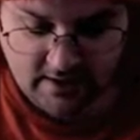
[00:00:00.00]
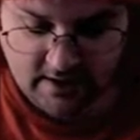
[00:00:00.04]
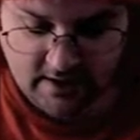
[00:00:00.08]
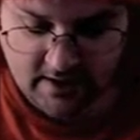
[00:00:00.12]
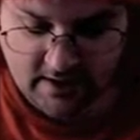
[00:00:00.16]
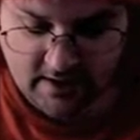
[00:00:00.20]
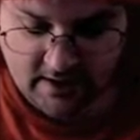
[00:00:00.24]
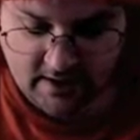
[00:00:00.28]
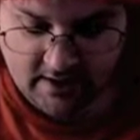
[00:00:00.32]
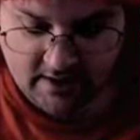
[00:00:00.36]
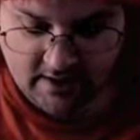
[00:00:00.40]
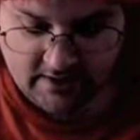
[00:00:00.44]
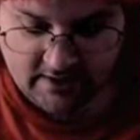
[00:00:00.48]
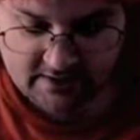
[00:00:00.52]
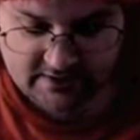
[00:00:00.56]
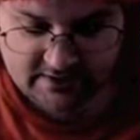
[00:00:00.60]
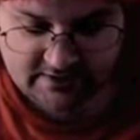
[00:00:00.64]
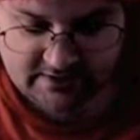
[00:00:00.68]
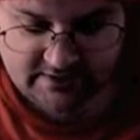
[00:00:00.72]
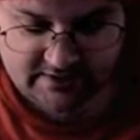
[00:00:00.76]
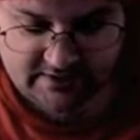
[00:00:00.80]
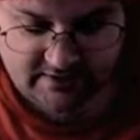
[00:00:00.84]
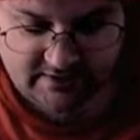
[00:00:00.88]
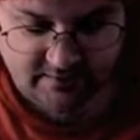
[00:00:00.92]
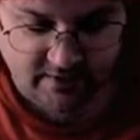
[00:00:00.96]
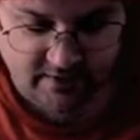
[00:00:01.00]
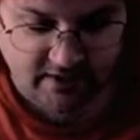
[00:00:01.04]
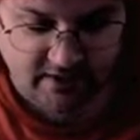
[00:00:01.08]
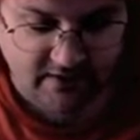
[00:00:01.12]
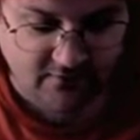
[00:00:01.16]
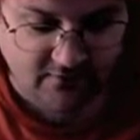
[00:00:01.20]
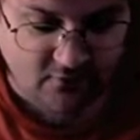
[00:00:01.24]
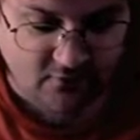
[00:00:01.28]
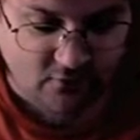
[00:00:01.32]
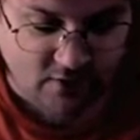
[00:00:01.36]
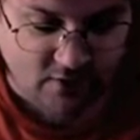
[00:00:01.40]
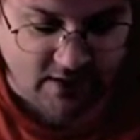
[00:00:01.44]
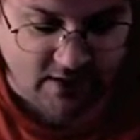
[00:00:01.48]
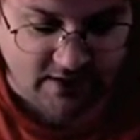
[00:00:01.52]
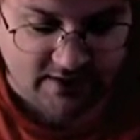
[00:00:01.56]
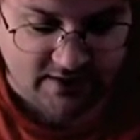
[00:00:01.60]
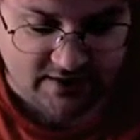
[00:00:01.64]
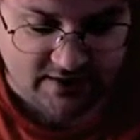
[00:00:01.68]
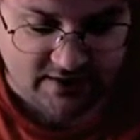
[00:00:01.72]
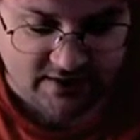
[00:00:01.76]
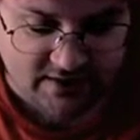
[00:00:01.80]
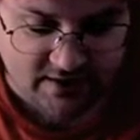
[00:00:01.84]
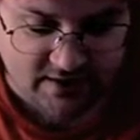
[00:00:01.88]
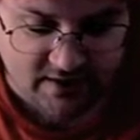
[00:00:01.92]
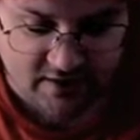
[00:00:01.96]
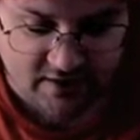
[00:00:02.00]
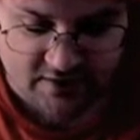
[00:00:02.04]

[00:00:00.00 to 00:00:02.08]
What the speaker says: And I'm going to leave it right there